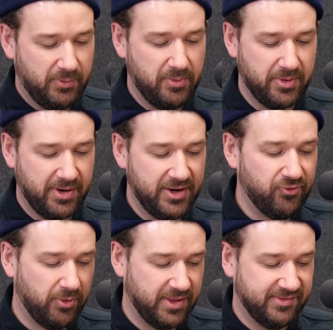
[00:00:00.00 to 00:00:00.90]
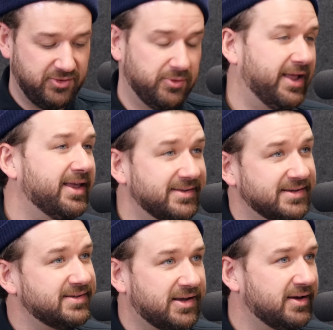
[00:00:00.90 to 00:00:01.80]
were introing this, and you were like, "Is
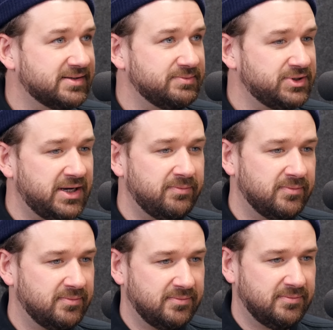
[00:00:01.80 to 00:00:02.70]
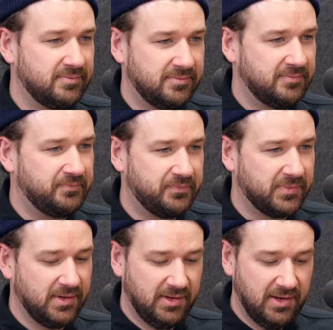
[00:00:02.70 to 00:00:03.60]
this a custom shape?"
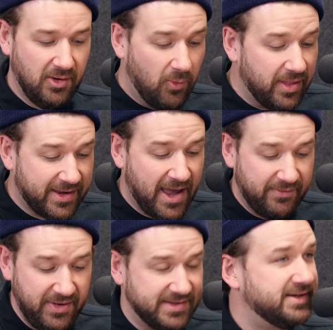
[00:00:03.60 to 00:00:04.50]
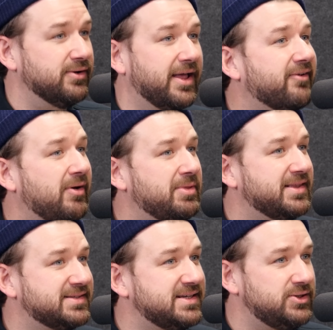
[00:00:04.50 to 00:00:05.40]
Well, it kind of is here. Like if I'm in
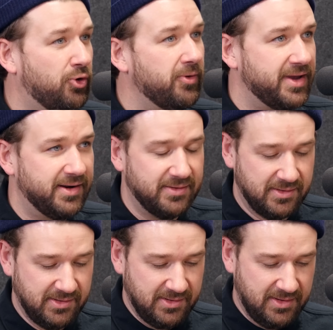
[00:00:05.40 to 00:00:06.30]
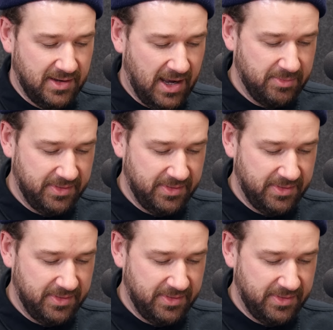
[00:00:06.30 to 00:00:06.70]
the C Dorian, I'm